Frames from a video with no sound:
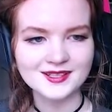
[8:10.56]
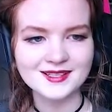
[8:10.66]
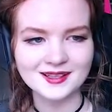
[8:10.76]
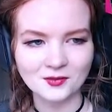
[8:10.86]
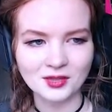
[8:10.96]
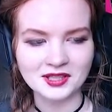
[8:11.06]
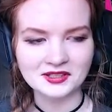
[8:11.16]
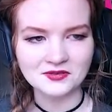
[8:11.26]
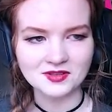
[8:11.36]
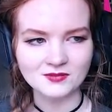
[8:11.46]
first and then we
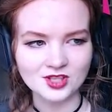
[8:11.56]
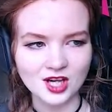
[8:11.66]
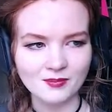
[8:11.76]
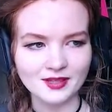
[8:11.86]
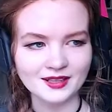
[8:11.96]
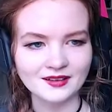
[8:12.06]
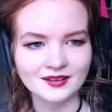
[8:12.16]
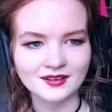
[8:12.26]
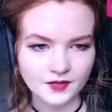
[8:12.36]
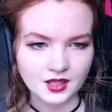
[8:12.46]
can do some shopping.
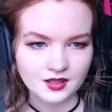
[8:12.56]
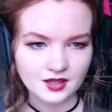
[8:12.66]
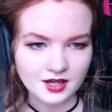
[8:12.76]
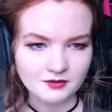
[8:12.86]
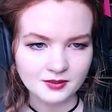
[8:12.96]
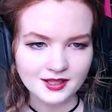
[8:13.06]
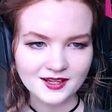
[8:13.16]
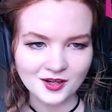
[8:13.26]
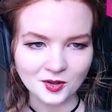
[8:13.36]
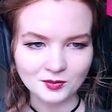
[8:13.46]
Now, I
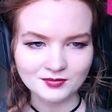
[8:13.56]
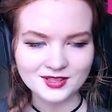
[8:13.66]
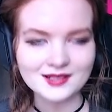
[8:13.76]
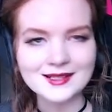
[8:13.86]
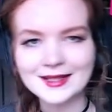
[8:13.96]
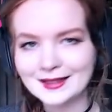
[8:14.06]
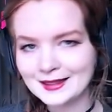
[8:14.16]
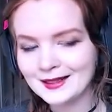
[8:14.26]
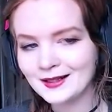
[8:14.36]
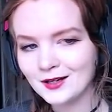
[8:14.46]
really hope, this is
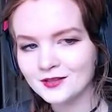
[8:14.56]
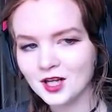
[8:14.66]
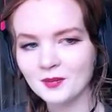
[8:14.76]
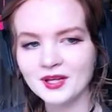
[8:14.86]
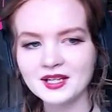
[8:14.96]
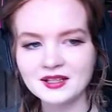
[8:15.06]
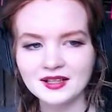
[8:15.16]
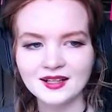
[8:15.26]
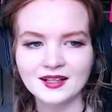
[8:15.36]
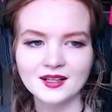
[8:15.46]
kinda getting off topic,
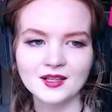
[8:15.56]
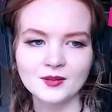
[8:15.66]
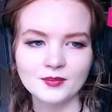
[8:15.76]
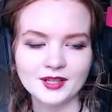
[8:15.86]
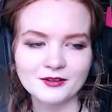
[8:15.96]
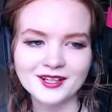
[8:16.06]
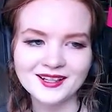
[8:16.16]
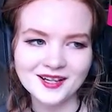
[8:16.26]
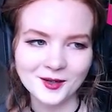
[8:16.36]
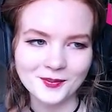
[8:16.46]
but I
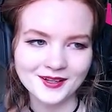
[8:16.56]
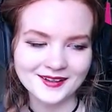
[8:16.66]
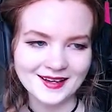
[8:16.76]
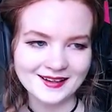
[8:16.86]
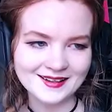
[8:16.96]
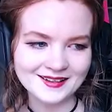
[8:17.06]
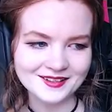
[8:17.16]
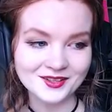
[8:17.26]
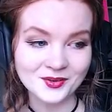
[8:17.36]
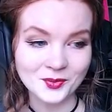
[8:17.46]
really hope y'all can't
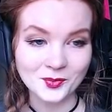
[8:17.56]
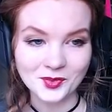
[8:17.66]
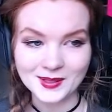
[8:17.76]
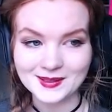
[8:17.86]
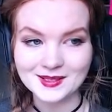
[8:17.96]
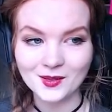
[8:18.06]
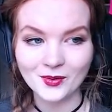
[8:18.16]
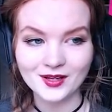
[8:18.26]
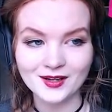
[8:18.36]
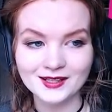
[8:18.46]
hear all the wind
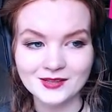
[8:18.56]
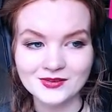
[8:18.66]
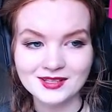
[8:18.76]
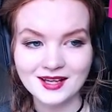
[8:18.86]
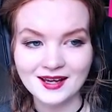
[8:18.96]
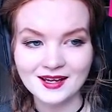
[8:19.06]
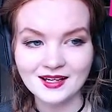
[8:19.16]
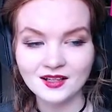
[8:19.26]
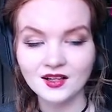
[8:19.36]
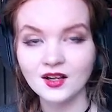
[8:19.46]
going on
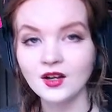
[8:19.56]
outside.